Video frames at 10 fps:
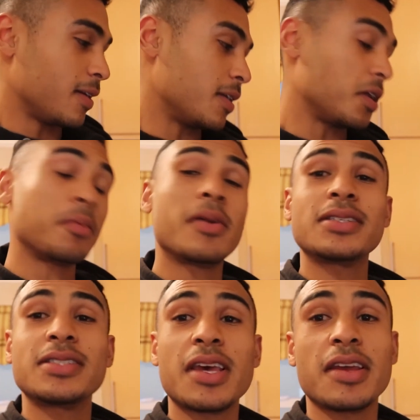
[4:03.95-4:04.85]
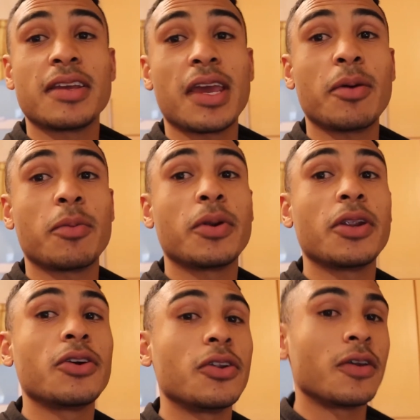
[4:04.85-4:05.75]
And I must say, it came out
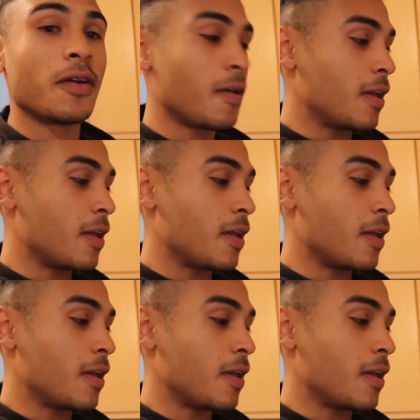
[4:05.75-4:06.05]
pretty good.